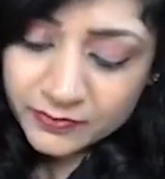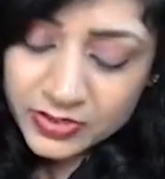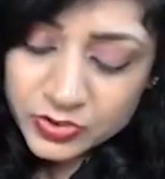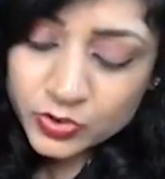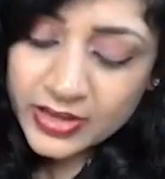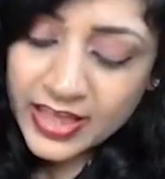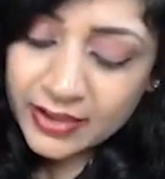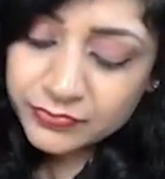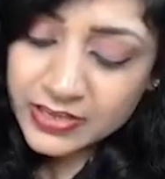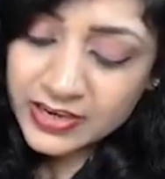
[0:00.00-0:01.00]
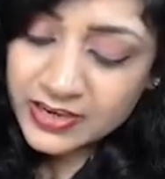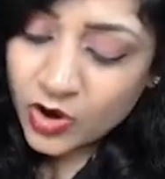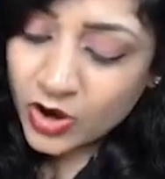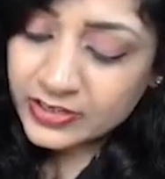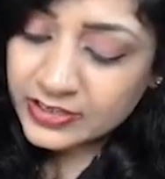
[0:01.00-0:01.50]
we should have the
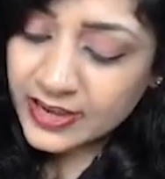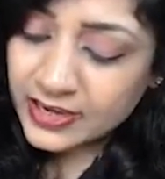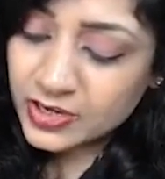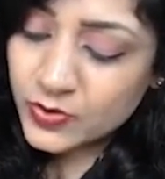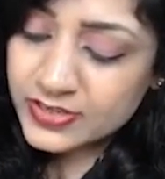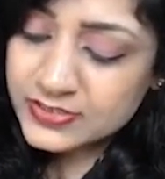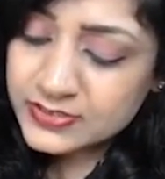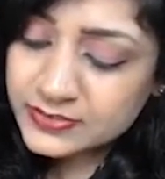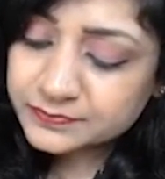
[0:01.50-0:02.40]
contiguous.